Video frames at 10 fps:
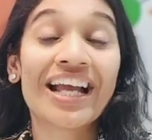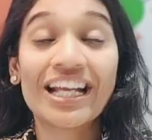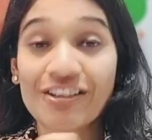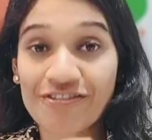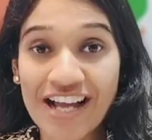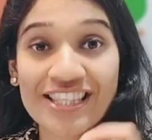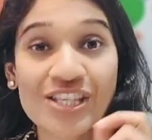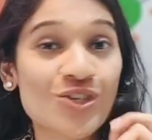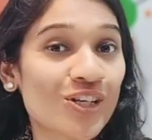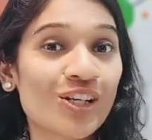In fact, the
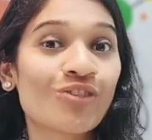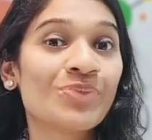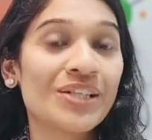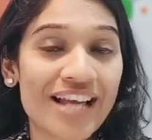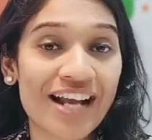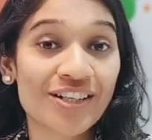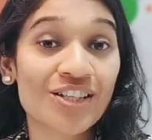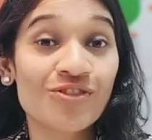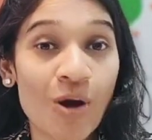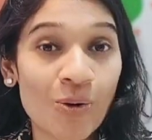Journal of
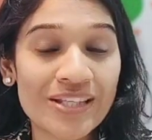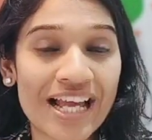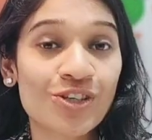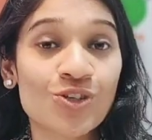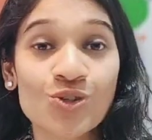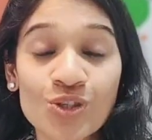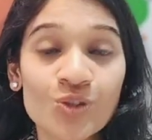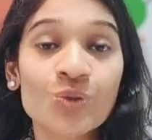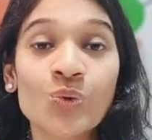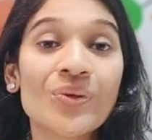Pediatrics found that children
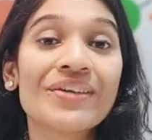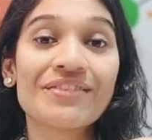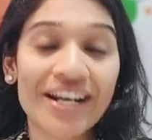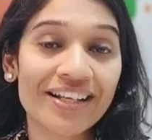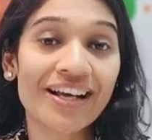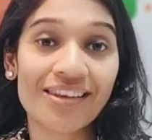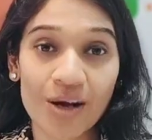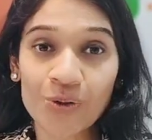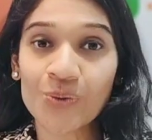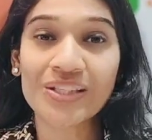who were read
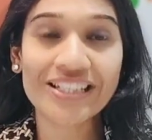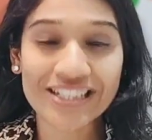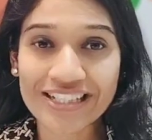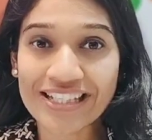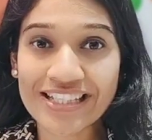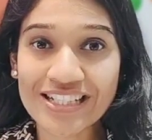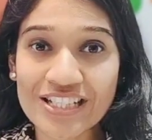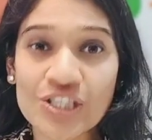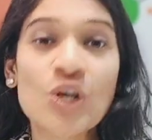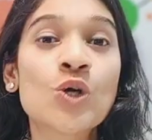aloud to in the early
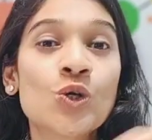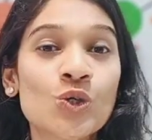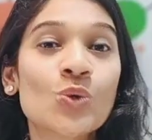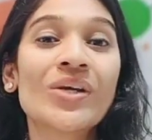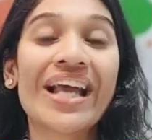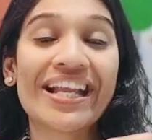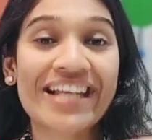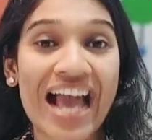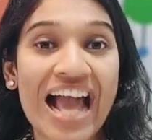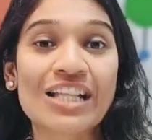years showed
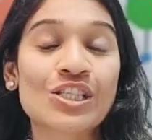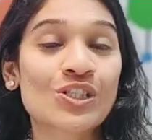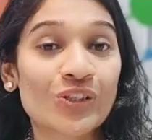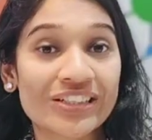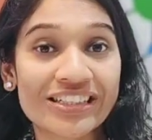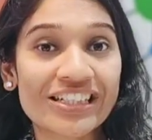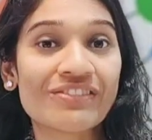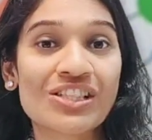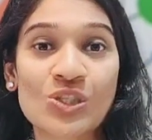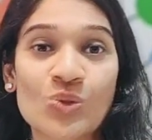enhanced cognitive
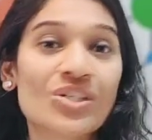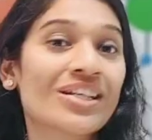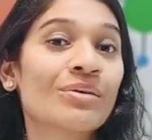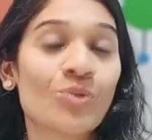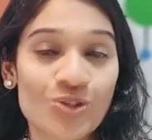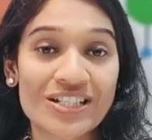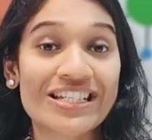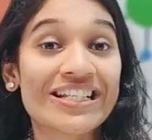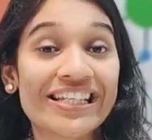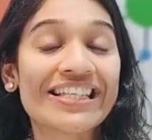and social emotional
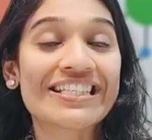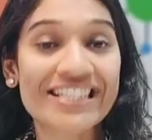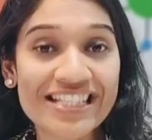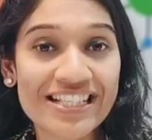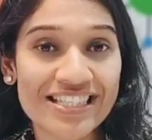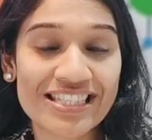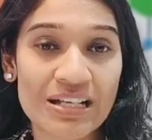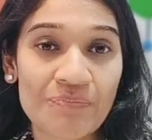learning skills.